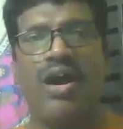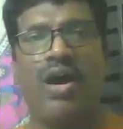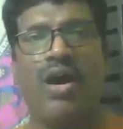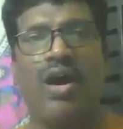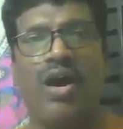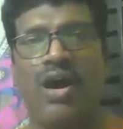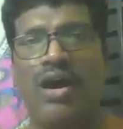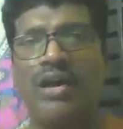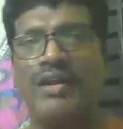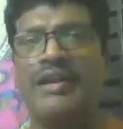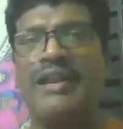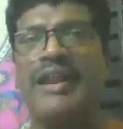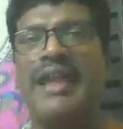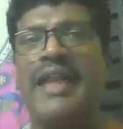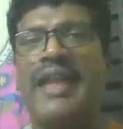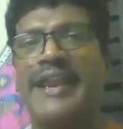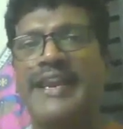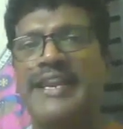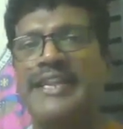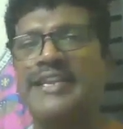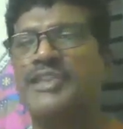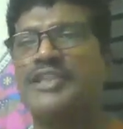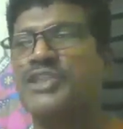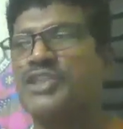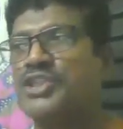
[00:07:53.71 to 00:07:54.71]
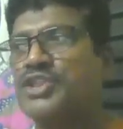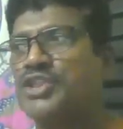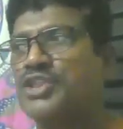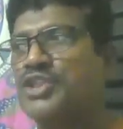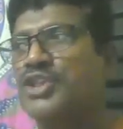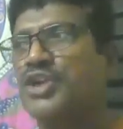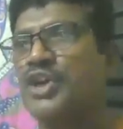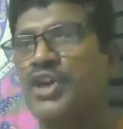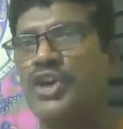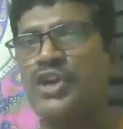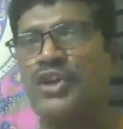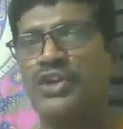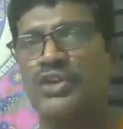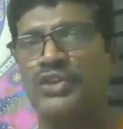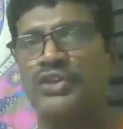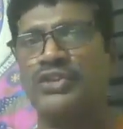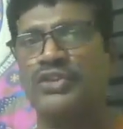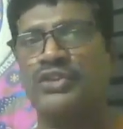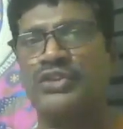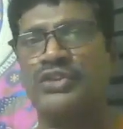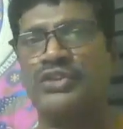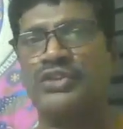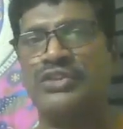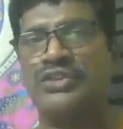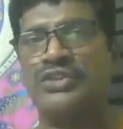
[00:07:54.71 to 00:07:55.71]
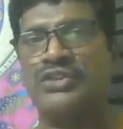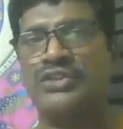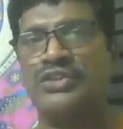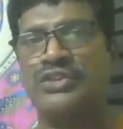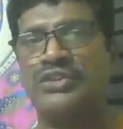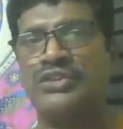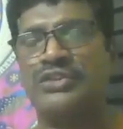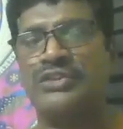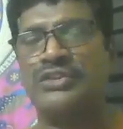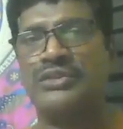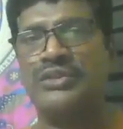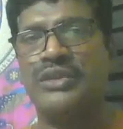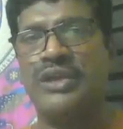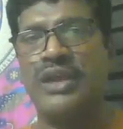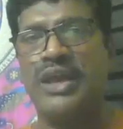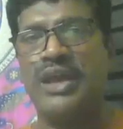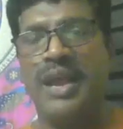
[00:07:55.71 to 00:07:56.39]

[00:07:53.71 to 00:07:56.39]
on any stones,